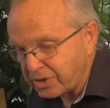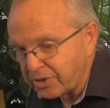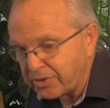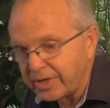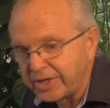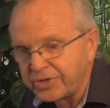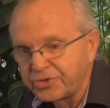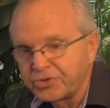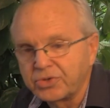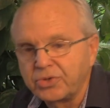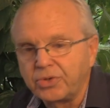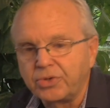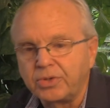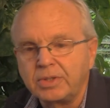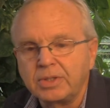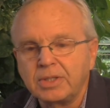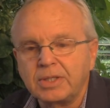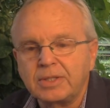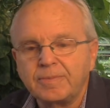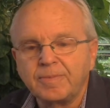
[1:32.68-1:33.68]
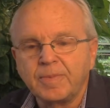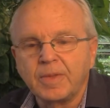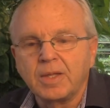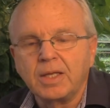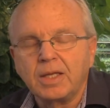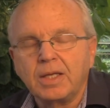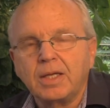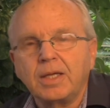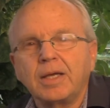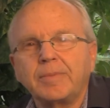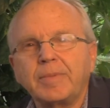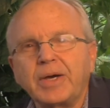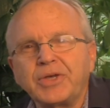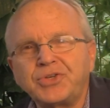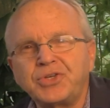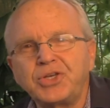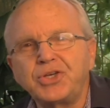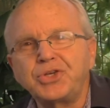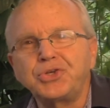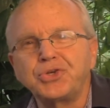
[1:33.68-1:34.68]
grade school, my
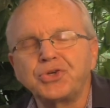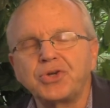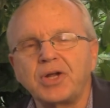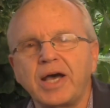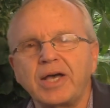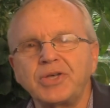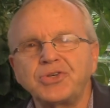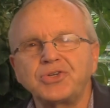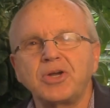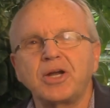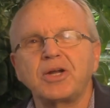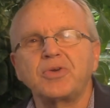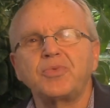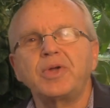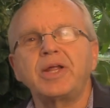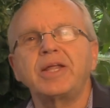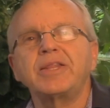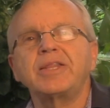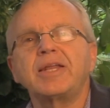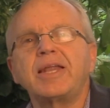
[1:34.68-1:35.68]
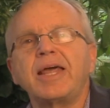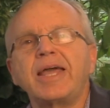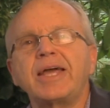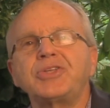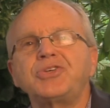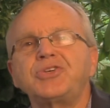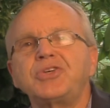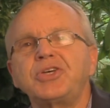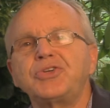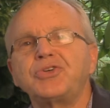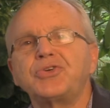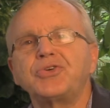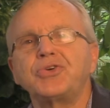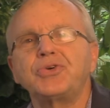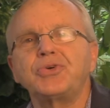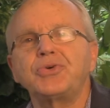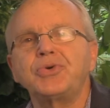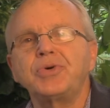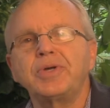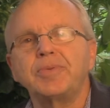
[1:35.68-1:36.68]
sister and I started reading the Nancy
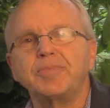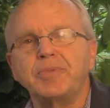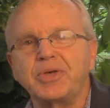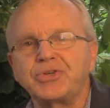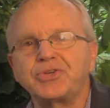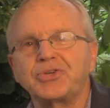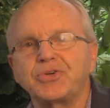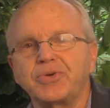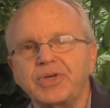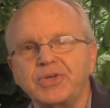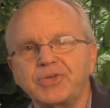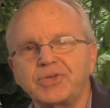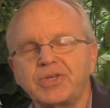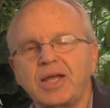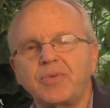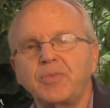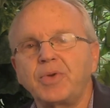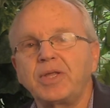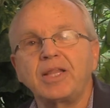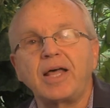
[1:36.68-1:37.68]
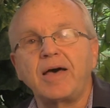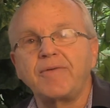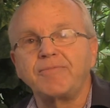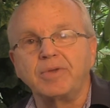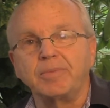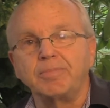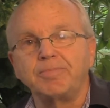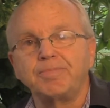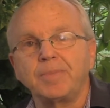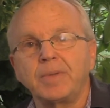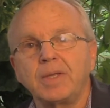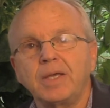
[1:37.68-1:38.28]
Drew mysteries, and we loved them.